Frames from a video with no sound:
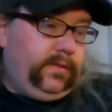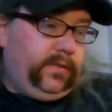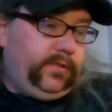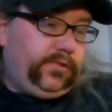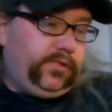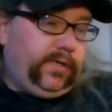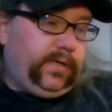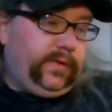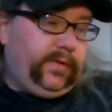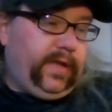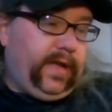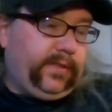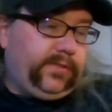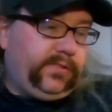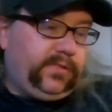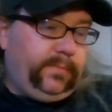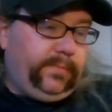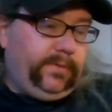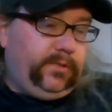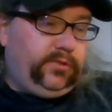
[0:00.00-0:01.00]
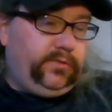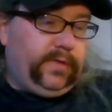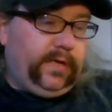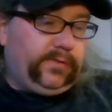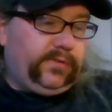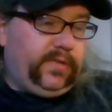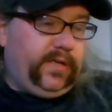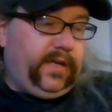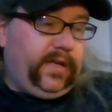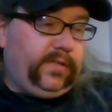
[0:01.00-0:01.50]
Let's check it. Yeah, this is going to be
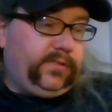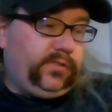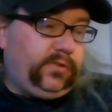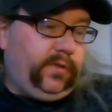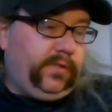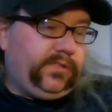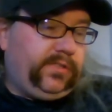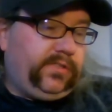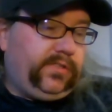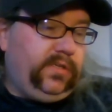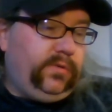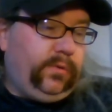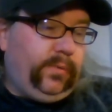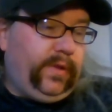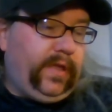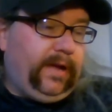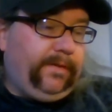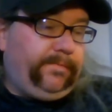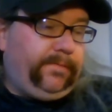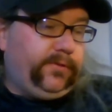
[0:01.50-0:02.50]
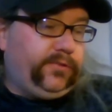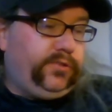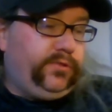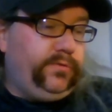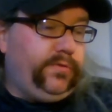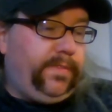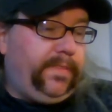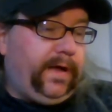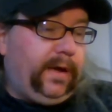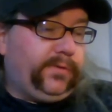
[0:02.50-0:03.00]
2008. So let's see what we have for
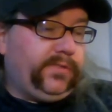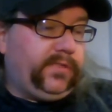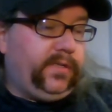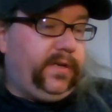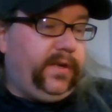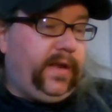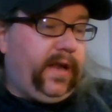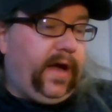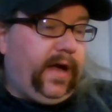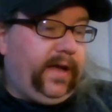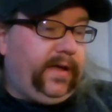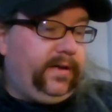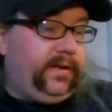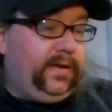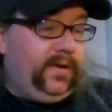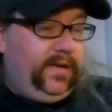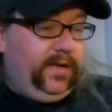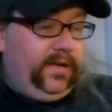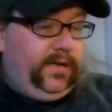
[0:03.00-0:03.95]
2009.